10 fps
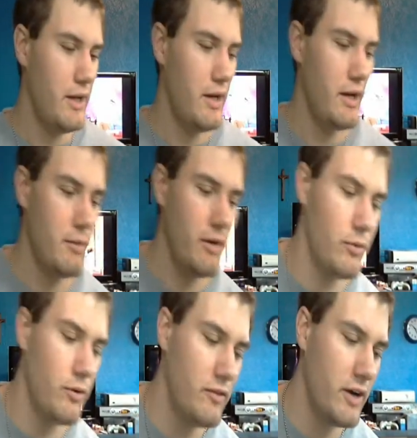I
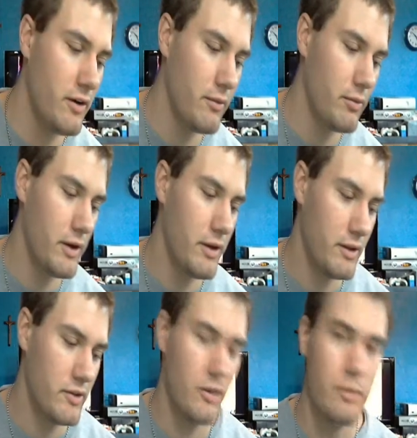will fire it probably
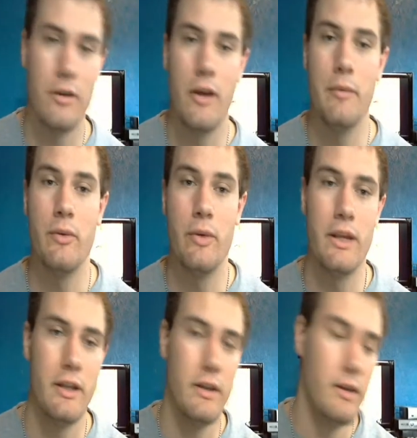this upcoming
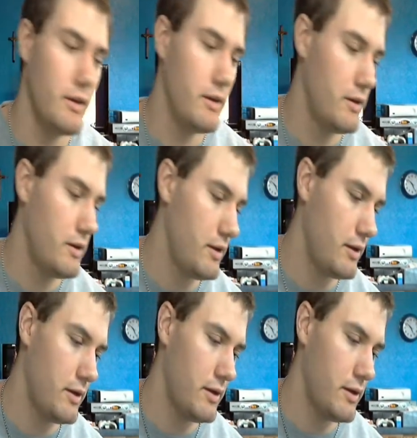weekend,
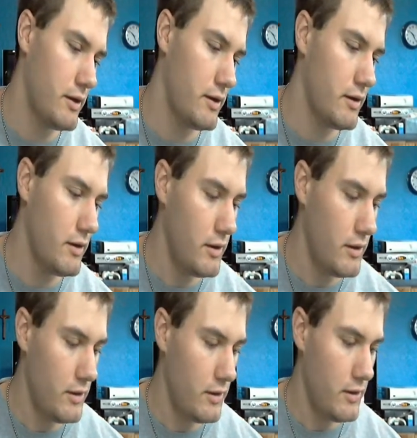and
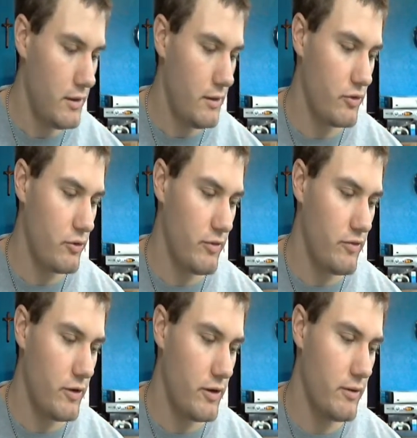which will be
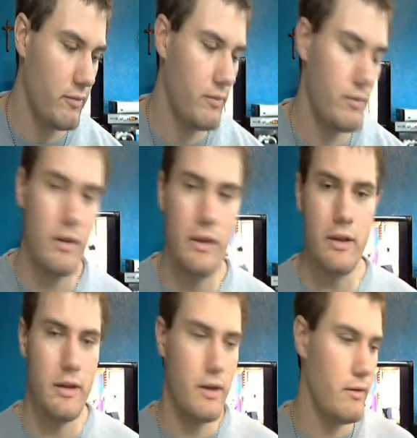fun.
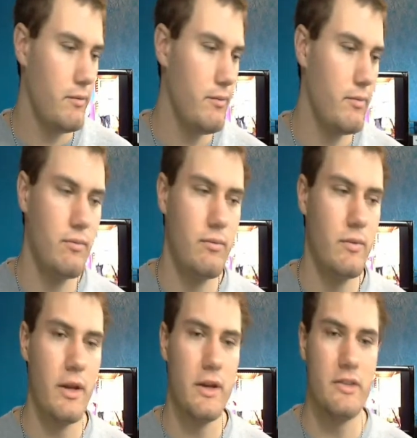And
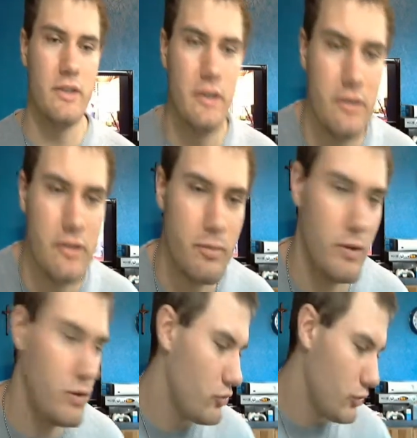like I said, it's just my
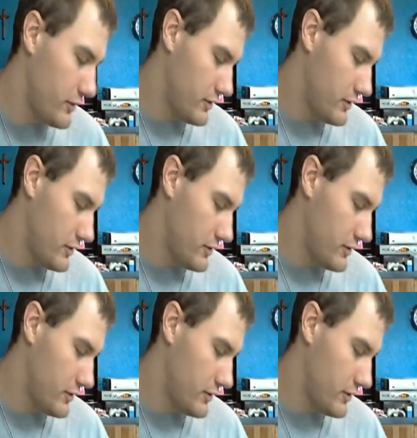new toy.